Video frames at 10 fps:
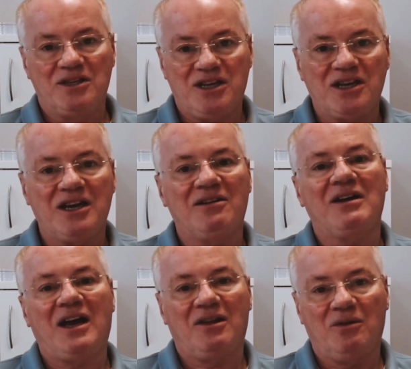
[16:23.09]
Take
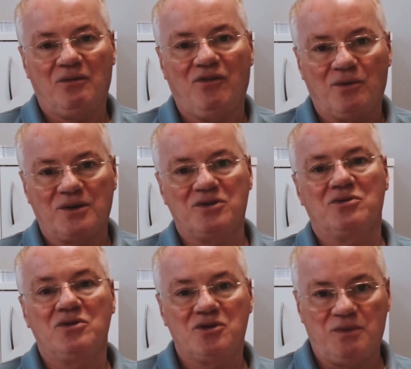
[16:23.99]
care, and I look forward
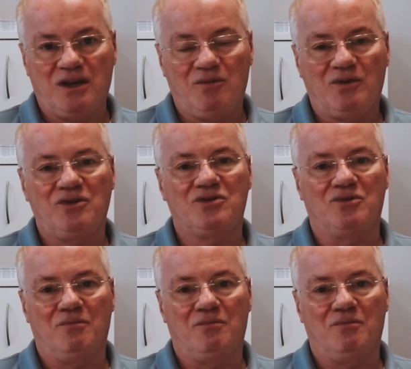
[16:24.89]
to speaking with you soon.